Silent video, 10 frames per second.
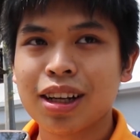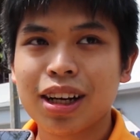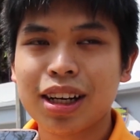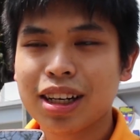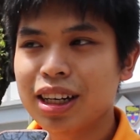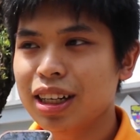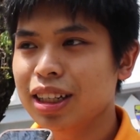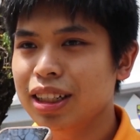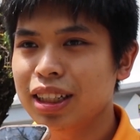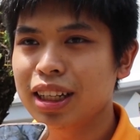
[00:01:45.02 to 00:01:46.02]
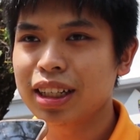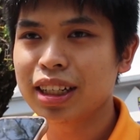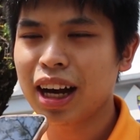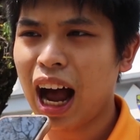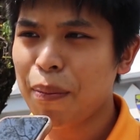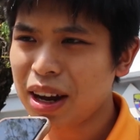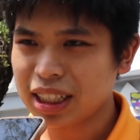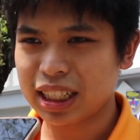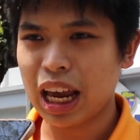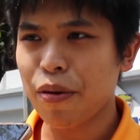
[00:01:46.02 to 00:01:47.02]
The
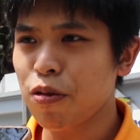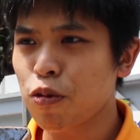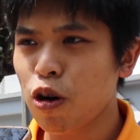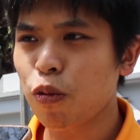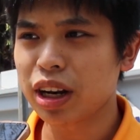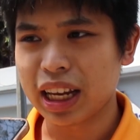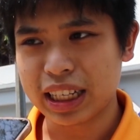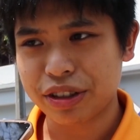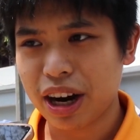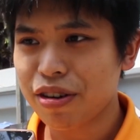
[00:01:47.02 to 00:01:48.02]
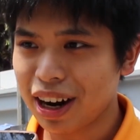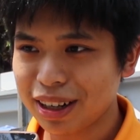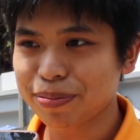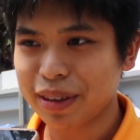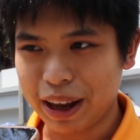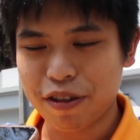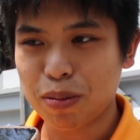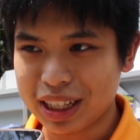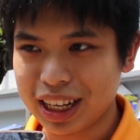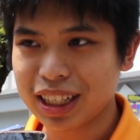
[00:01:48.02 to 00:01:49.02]
Hamas is having war with the Israel, right? If not
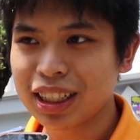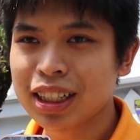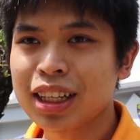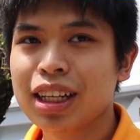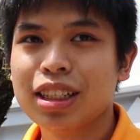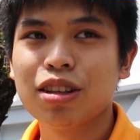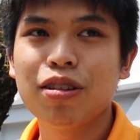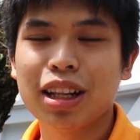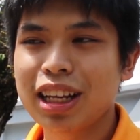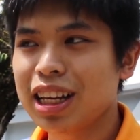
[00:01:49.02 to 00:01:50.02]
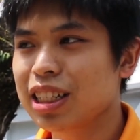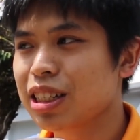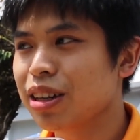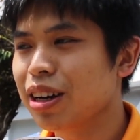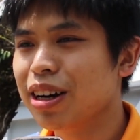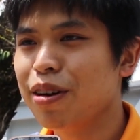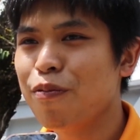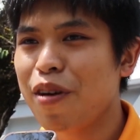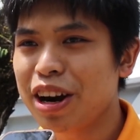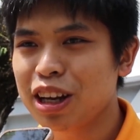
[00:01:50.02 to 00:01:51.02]
mistaken. So I think it's
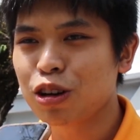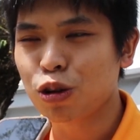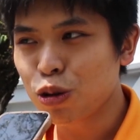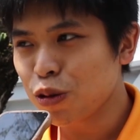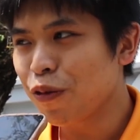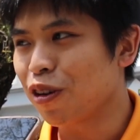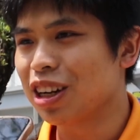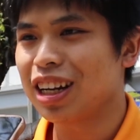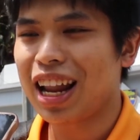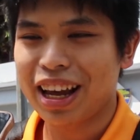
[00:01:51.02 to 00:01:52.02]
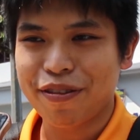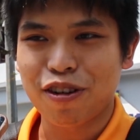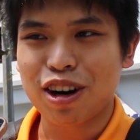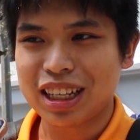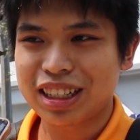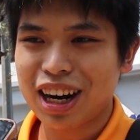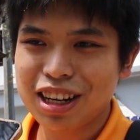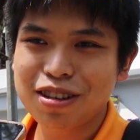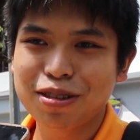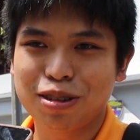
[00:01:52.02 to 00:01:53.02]
very cruel for the for
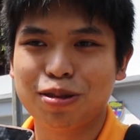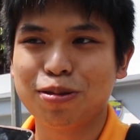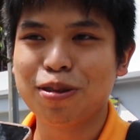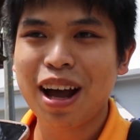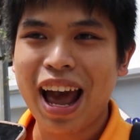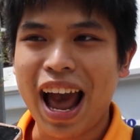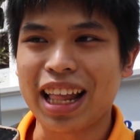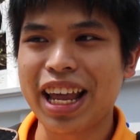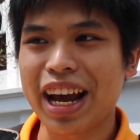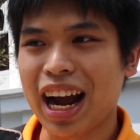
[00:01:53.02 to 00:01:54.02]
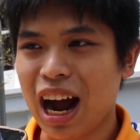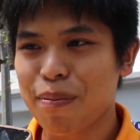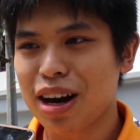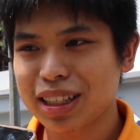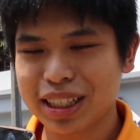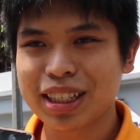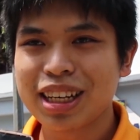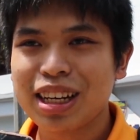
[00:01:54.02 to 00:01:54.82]
Israel to attack Hamas.